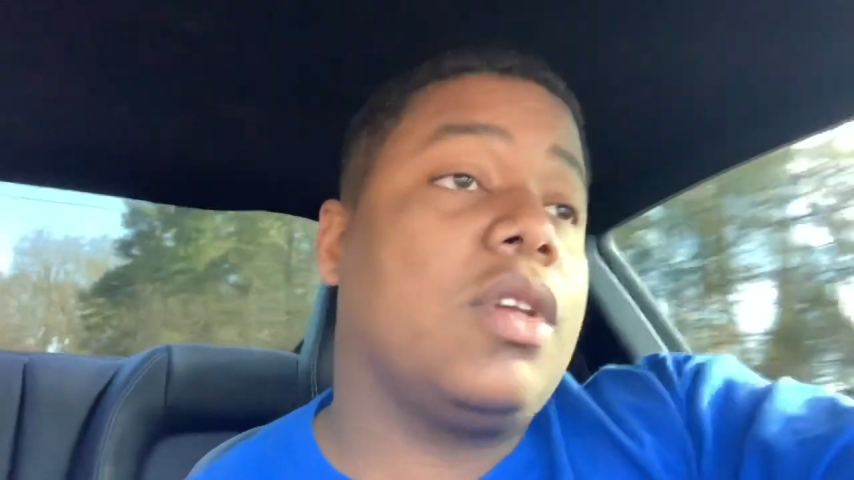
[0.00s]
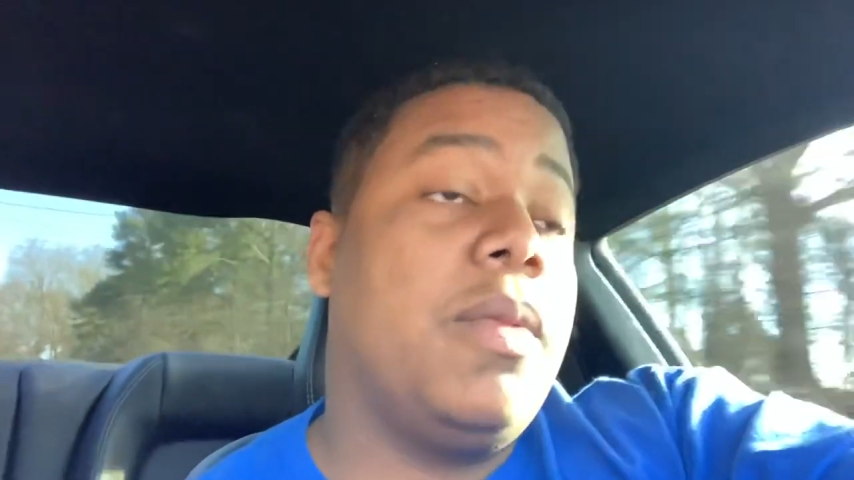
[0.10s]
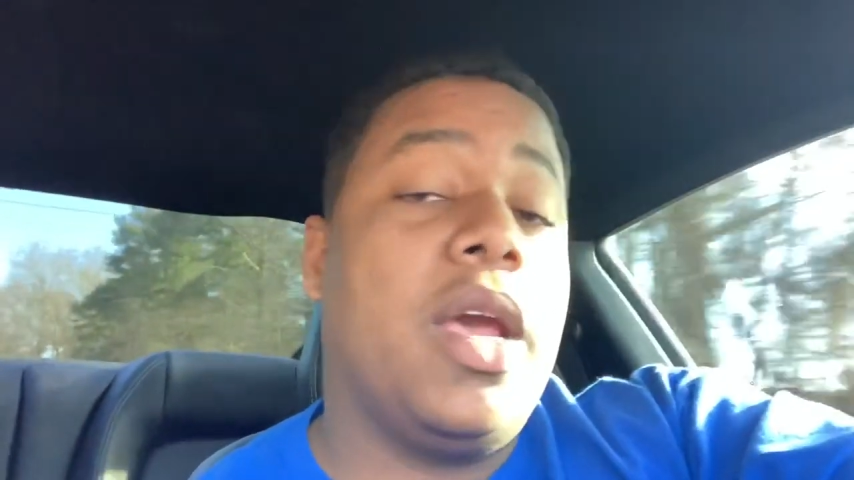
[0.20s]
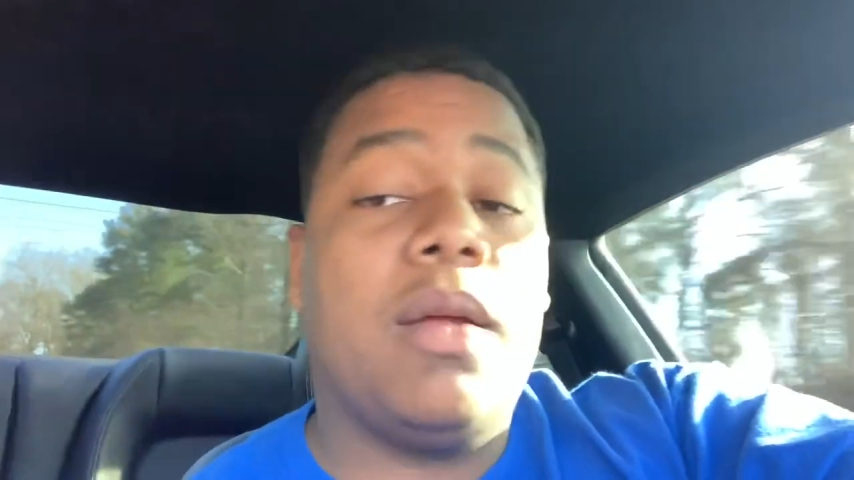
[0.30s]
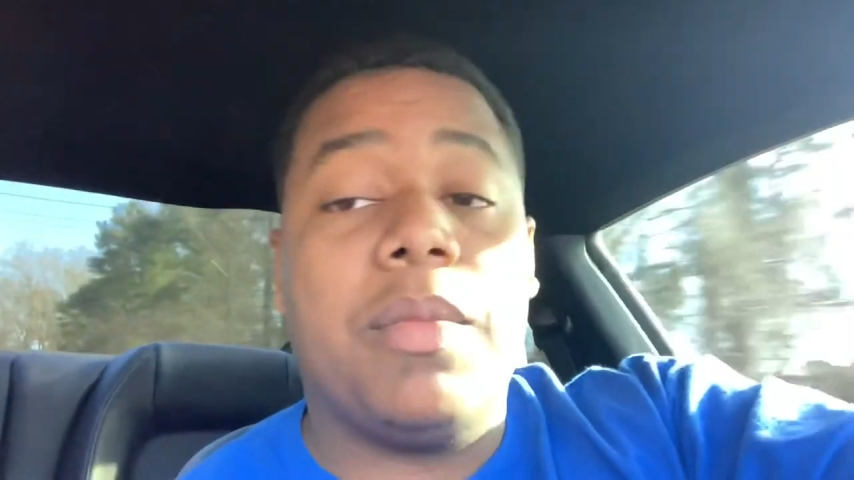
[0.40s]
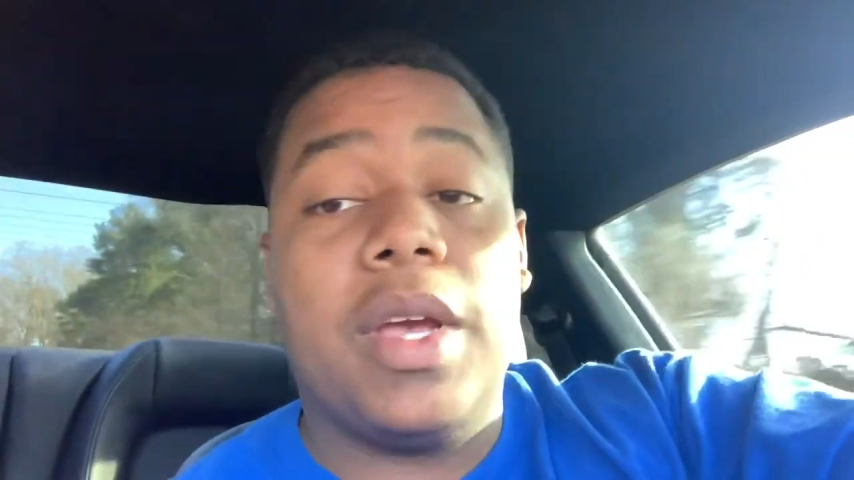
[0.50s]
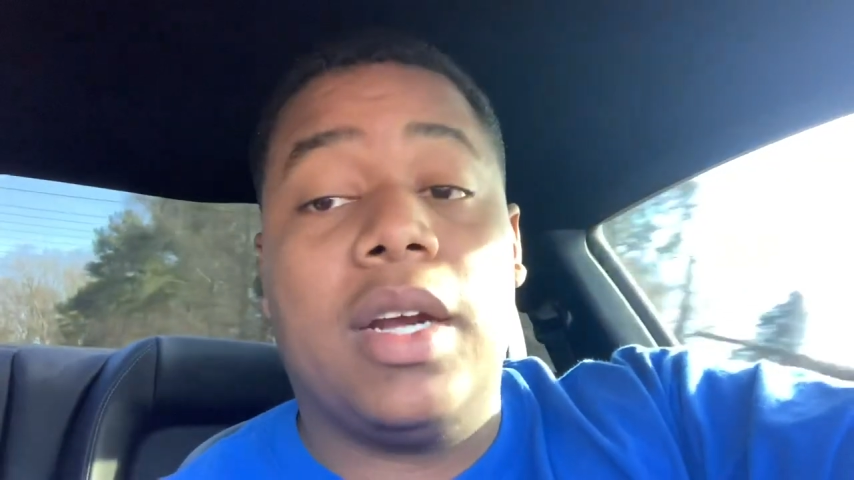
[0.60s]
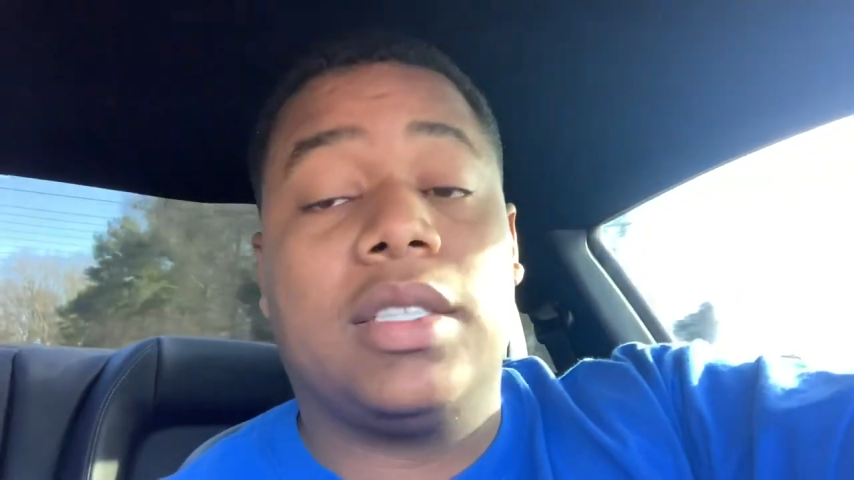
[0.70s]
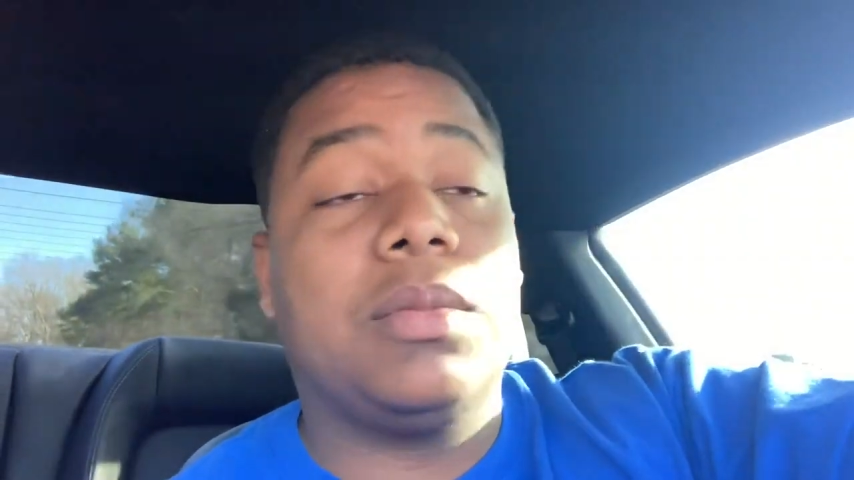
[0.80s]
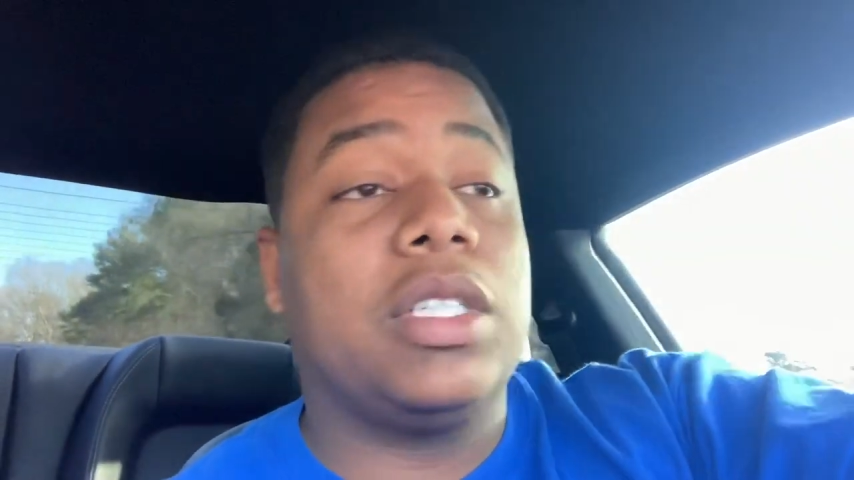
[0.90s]
Man, I'm gonna be
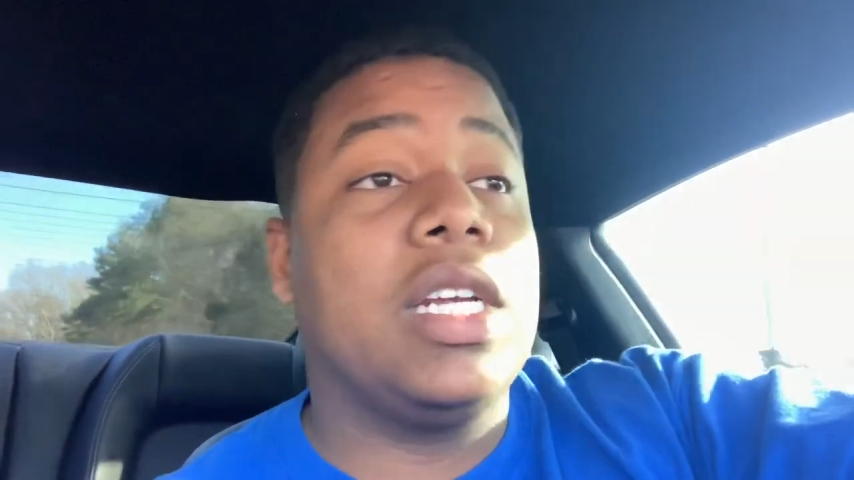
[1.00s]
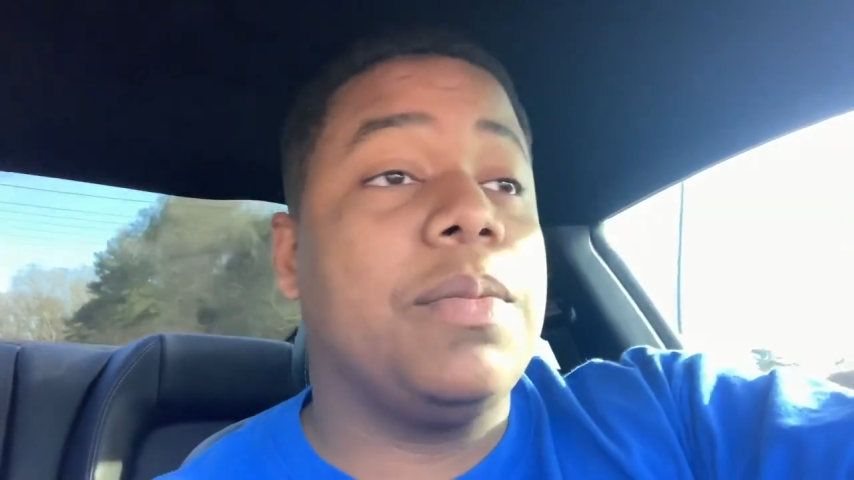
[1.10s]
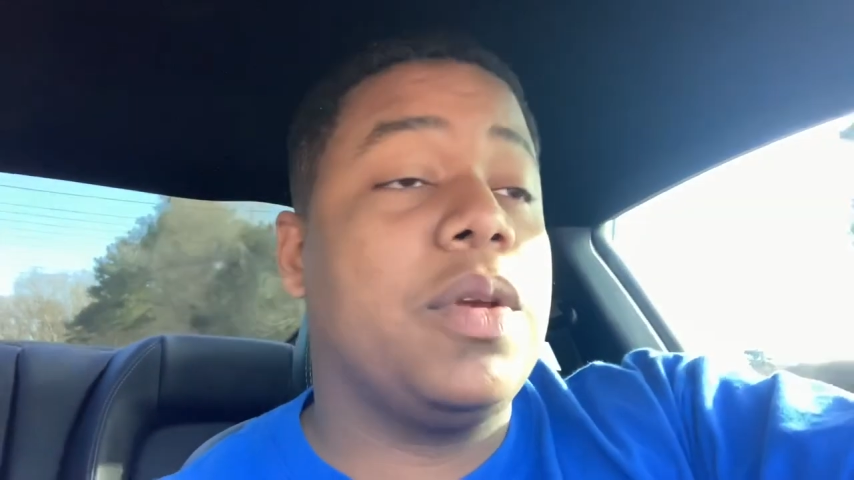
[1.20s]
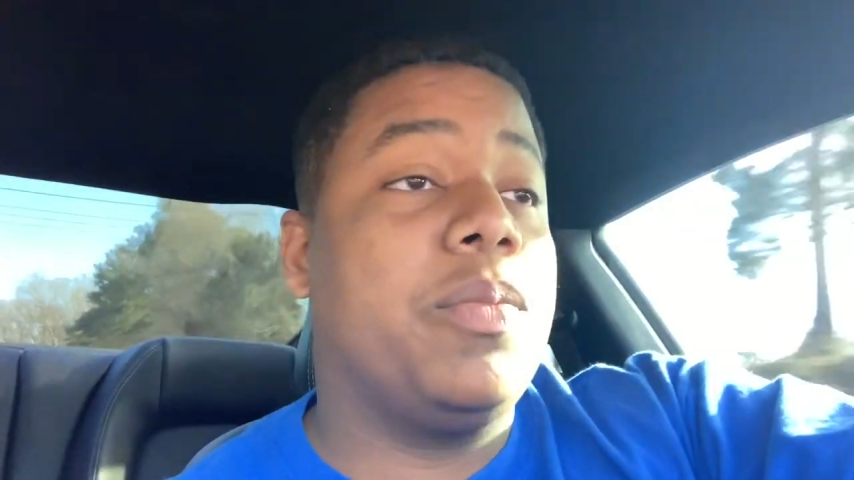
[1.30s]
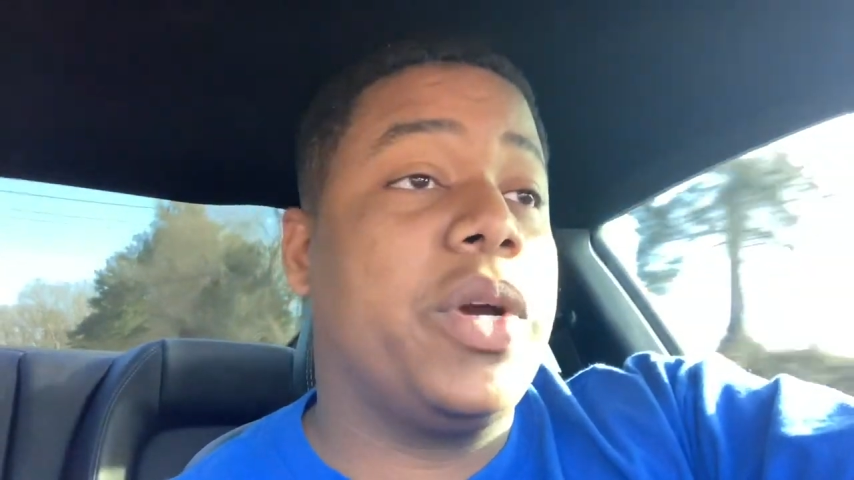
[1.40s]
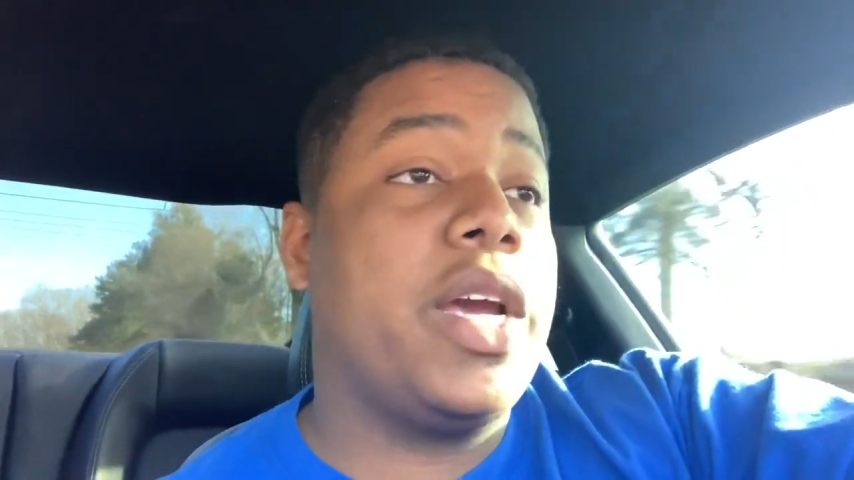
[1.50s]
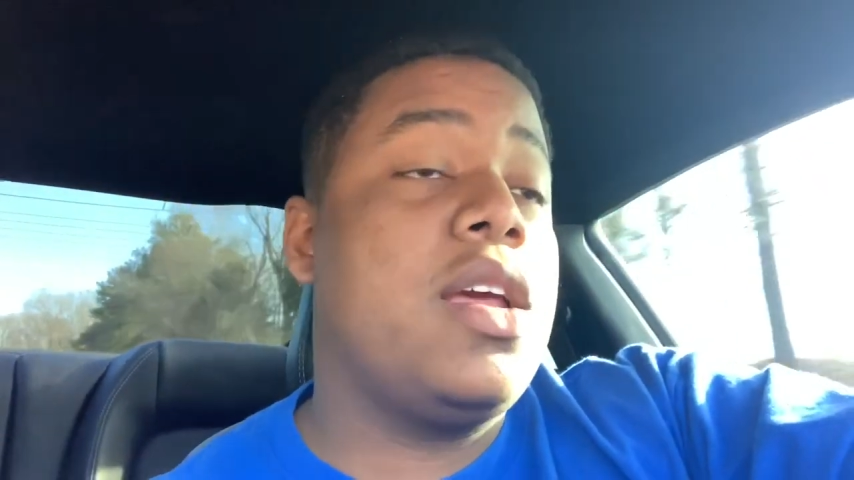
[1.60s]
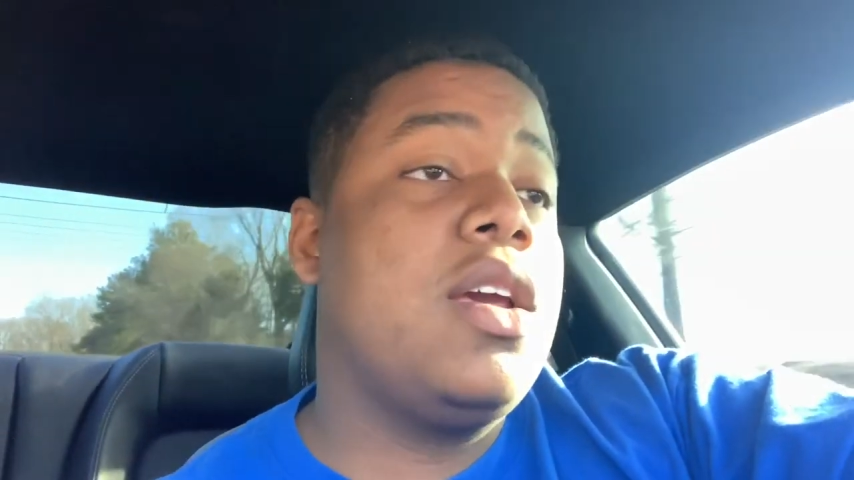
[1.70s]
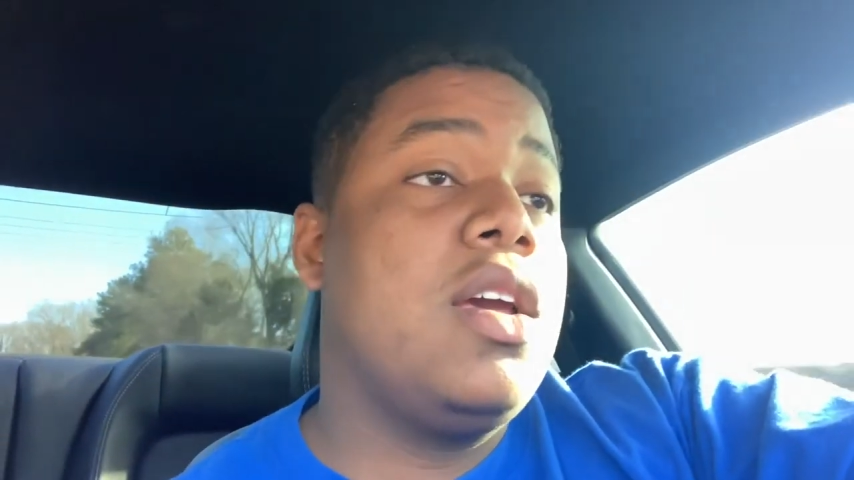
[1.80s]
honest, I'm sleepy, but